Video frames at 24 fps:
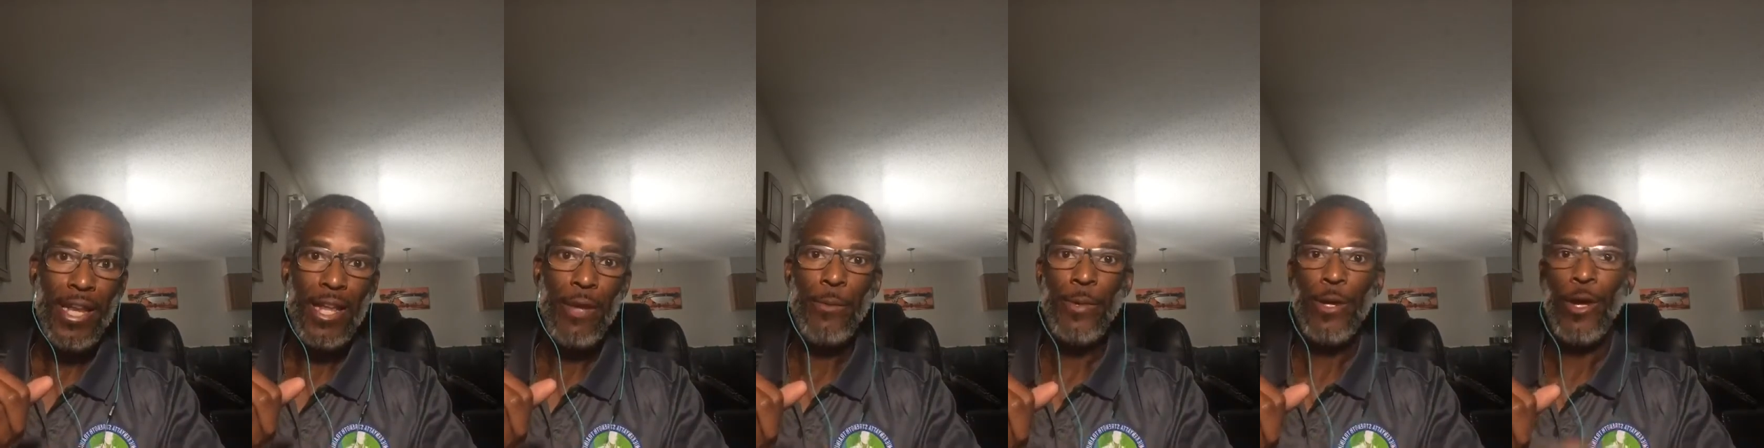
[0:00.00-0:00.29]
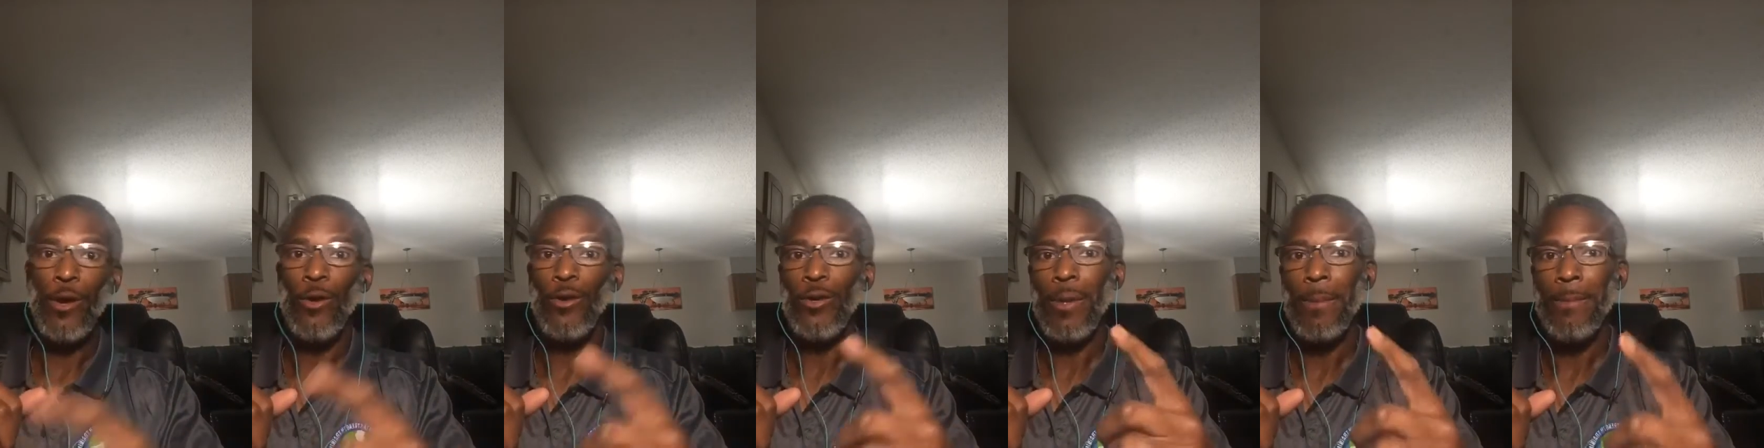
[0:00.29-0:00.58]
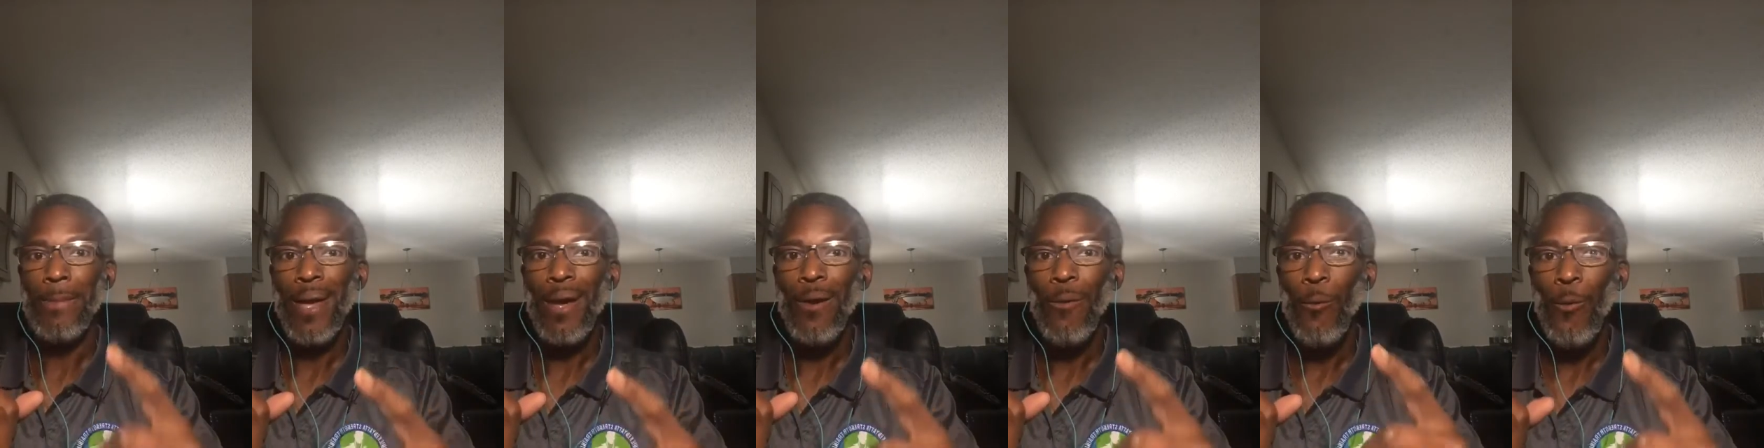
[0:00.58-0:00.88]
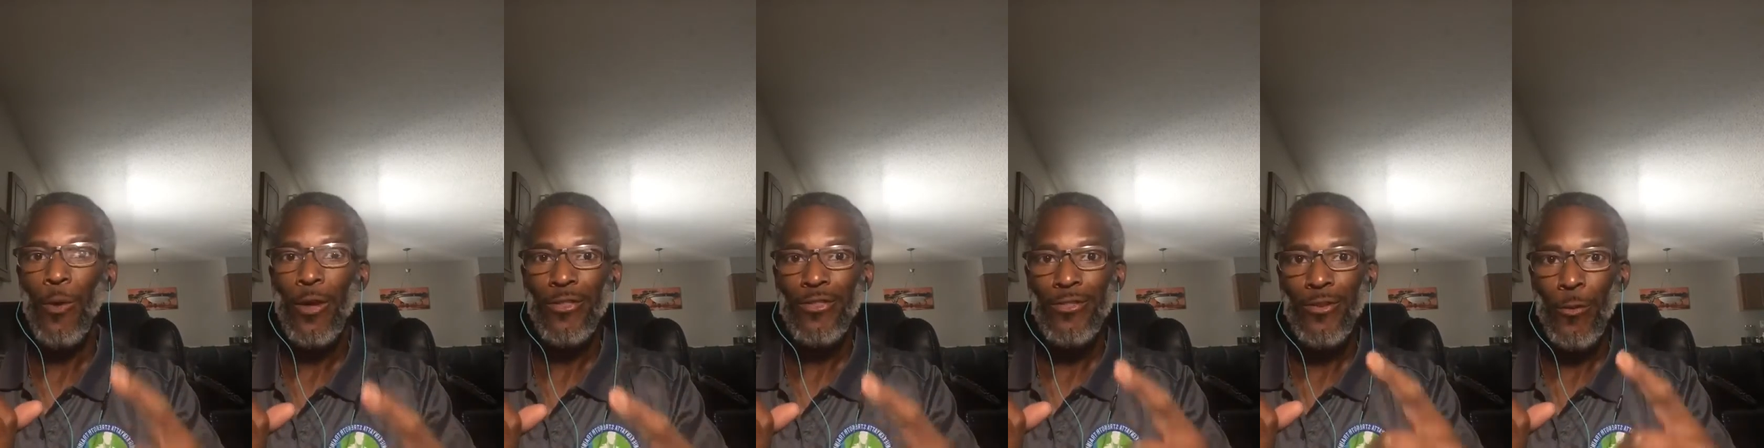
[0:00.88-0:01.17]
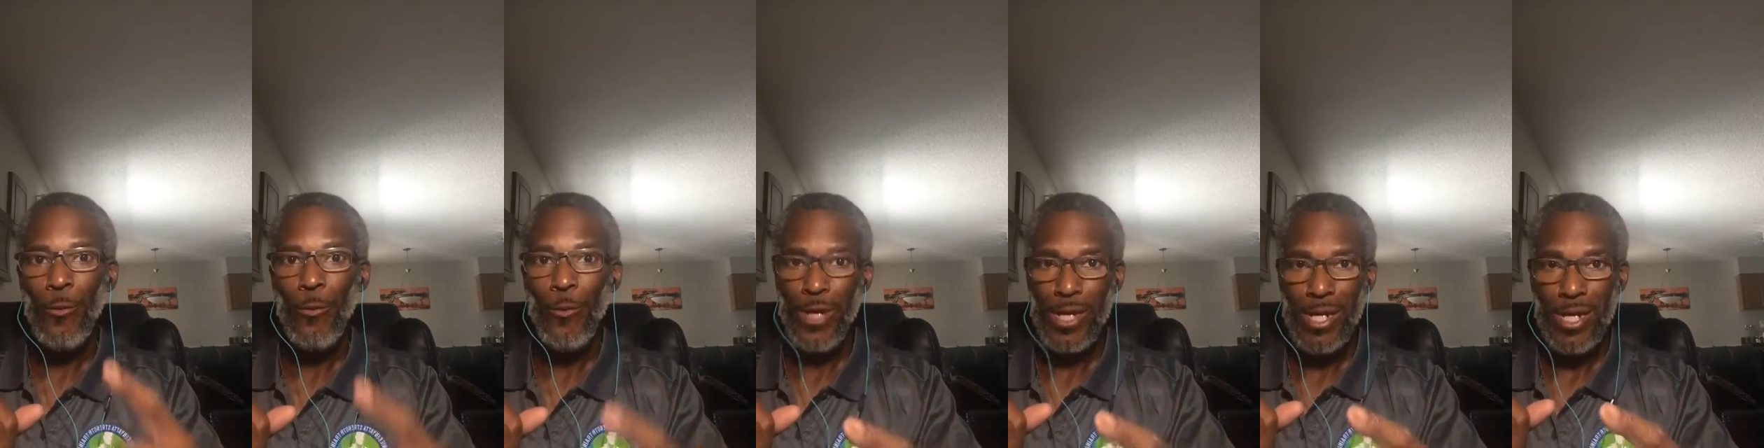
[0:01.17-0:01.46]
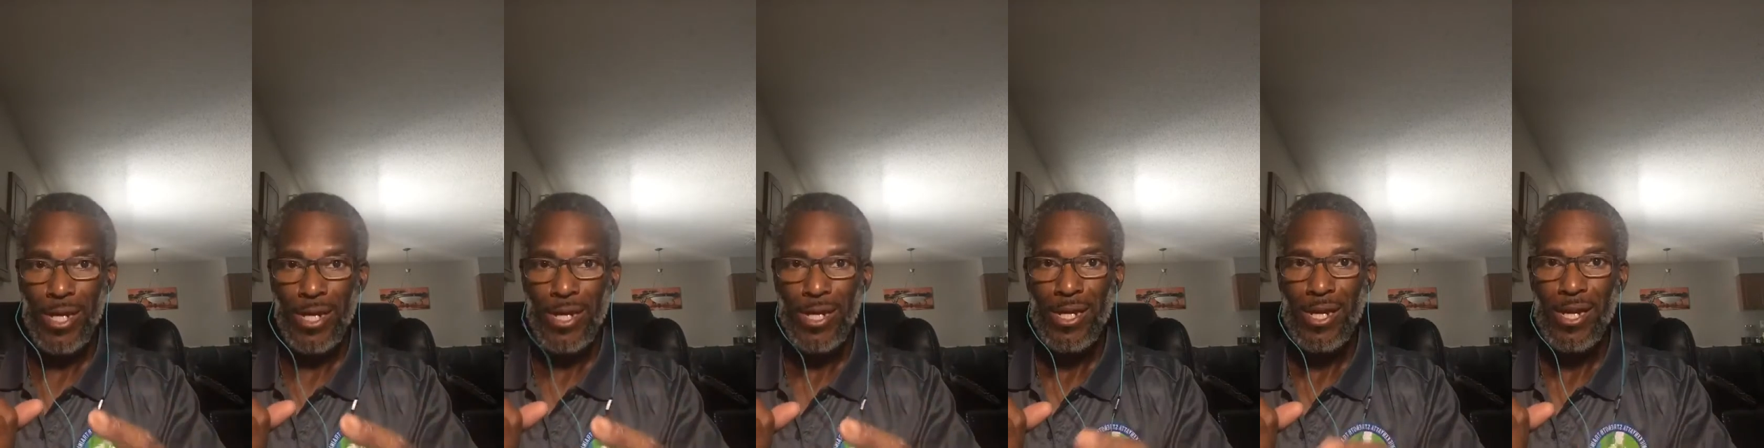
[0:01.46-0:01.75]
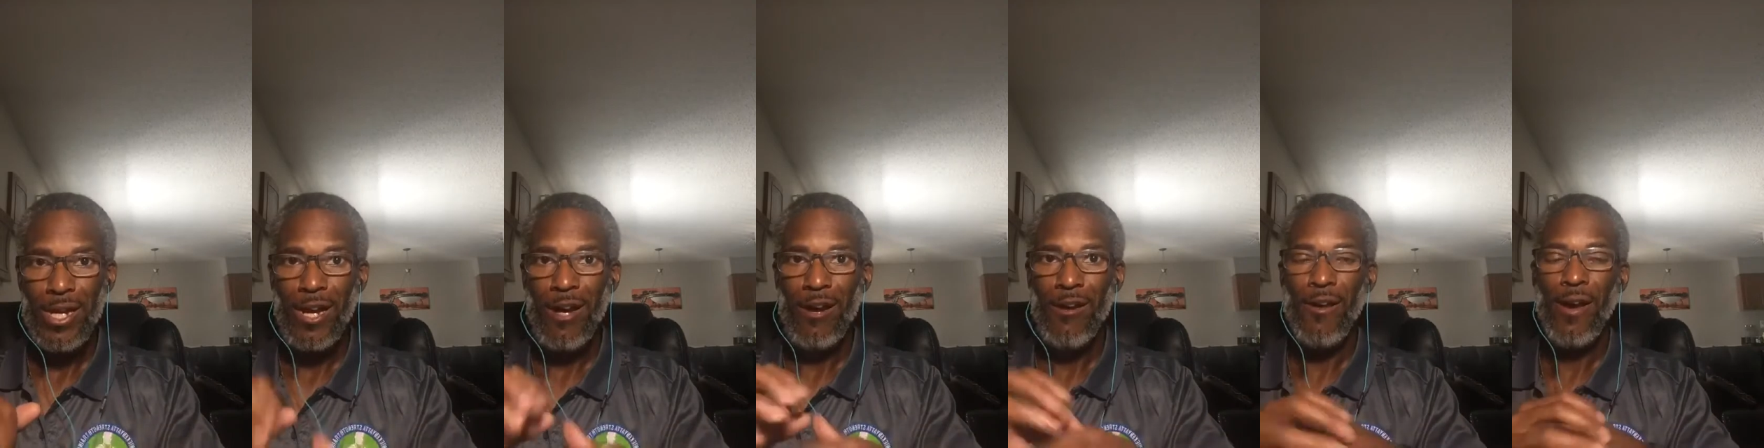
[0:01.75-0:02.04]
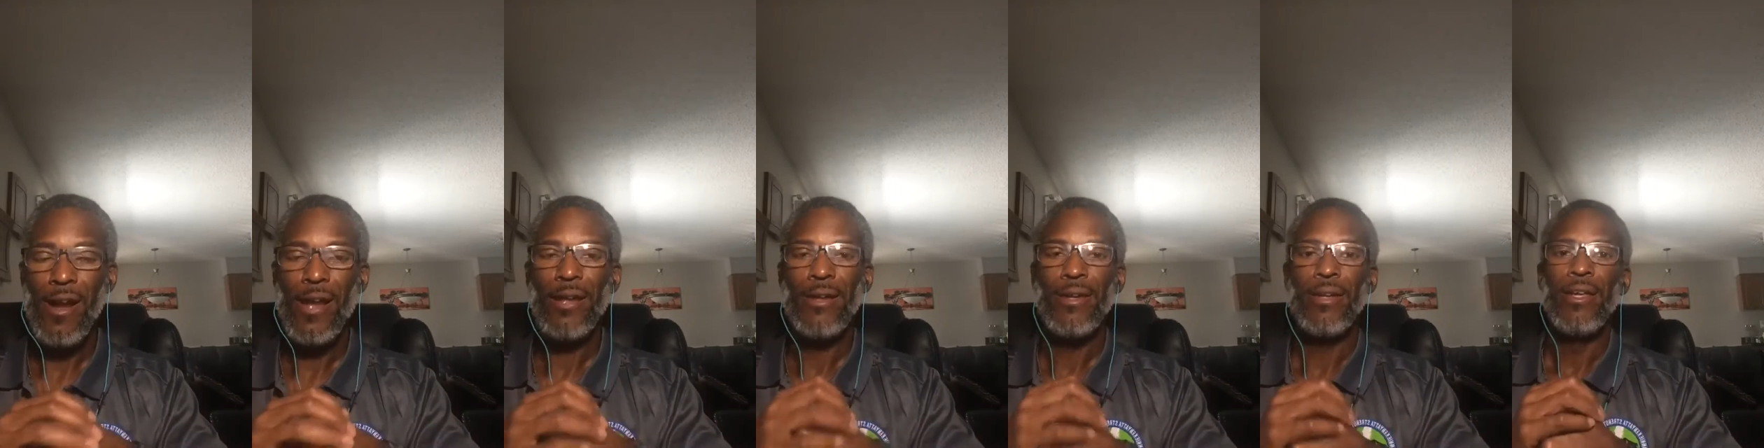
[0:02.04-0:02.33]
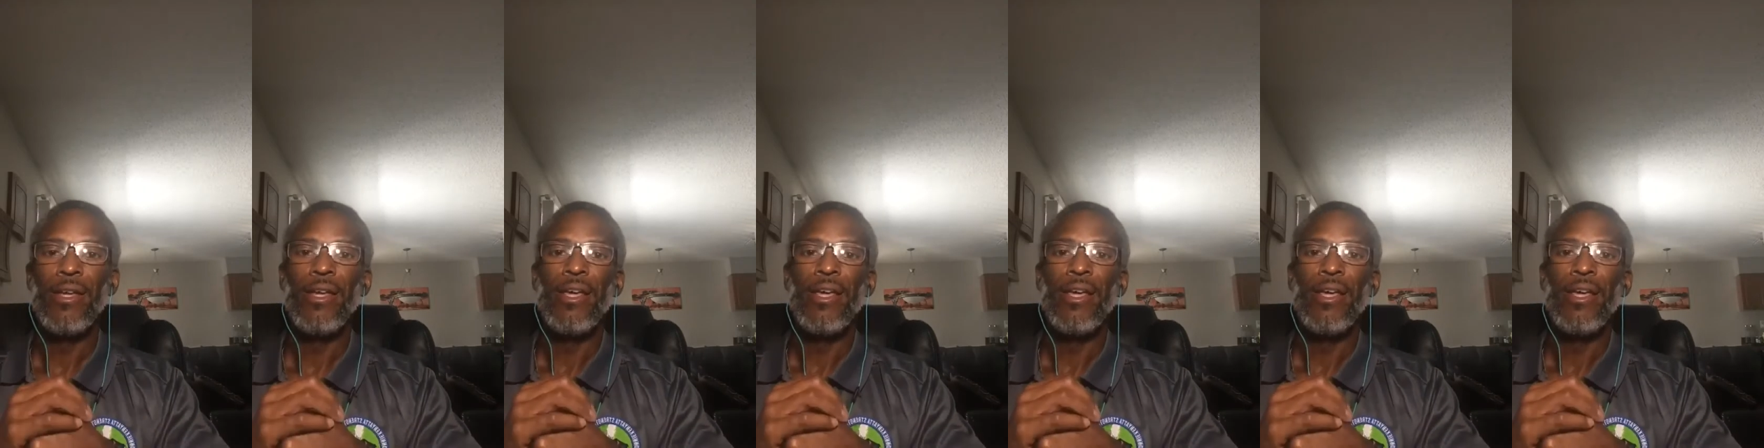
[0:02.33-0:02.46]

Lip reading: And we only met once a week, all right?